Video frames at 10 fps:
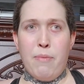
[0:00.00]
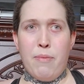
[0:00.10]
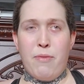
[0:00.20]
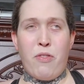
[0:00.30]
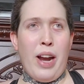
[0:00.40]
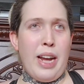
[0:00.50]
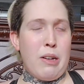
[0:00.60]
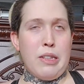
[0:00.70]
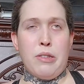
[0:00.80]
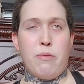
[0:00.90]
Frank
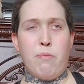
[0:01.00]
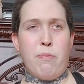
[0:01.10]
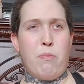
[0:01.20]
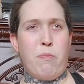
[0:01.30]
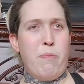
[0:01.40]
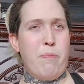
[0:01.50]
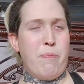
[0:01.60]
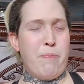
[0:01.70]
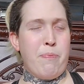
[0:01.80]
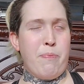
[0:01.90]
is,
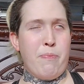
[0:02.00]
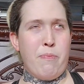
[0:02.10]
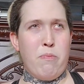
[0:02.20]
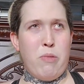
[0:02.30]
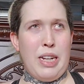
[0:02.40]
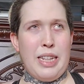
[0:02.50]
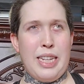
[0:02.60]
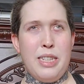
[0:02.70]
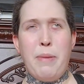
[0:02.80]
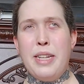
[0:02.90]
well,
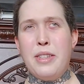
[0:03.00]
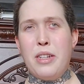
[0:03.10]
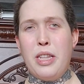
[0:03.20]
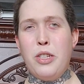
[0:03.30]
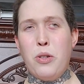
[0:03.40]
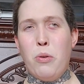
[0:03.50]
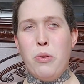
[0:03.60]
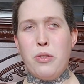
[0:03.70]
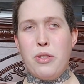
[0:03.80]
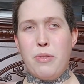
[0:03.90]
he's basically
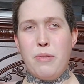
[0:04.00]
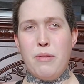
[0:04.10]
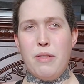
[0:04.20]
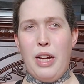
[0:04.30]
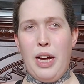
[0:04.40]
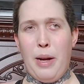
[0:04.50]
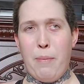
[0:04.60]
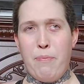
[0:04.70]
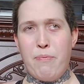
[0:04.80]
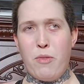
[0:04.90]
Joel's,
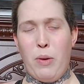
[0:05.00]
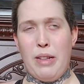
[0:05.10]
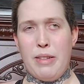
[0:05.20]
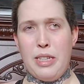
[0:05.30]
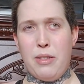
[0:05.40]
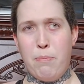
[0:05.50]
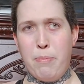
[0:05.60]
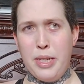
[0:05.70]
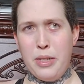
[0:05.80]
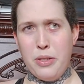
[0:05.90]
he's
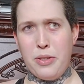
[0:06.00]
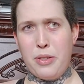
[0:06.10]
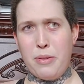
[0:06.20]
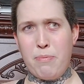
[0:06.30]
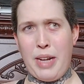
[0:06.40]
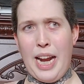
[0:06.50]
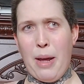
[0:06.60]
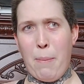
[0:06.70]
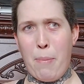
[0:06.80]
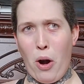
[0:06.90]
Bill's kind
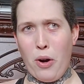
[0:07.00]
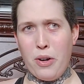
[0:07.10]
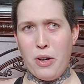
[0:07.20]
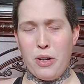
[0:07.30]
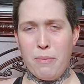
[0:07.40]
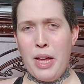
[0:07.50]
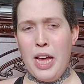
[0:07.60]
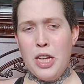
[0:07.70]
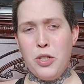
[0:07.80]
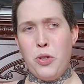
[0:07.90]
of partner.
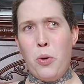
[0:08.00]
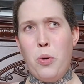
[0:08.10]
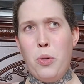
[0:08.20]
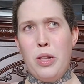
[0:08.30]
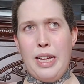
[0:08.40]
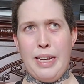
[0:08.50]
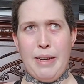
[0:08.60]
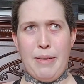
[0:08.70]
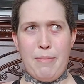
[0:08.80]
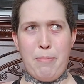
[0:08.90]
Joel
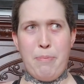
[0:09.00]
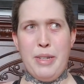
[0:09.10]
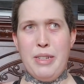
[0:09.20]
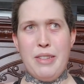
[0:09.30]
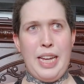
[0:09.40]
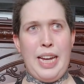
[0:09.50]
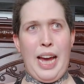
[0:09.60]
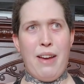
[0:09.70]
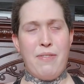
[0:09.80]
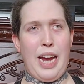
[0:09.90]
and Bill, they
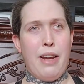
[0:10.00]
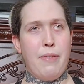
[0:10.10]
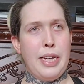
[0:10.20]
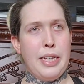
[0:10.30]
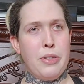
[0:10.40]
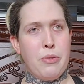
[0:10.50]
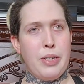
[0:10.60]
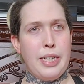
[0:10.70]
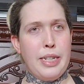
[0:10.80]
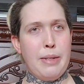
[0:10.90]
have kind of a
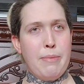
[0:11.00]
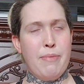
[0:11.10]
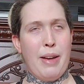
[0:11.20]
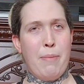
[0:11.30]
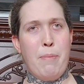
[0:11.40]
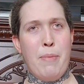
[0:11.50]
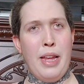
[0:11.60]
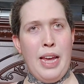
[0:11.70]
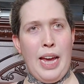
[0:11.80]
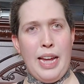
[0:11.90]
history,
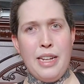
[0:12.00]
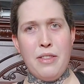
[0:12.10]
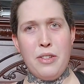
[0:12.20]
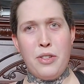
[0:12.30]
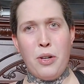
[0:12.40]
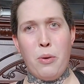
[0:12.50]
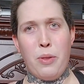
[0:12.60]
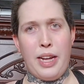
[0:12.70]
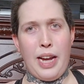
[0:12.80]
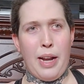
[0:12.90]
and in the show
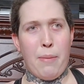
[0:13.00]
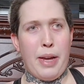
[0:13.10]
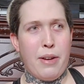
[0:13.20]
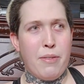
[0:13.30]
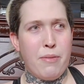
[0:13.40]
they kind of make,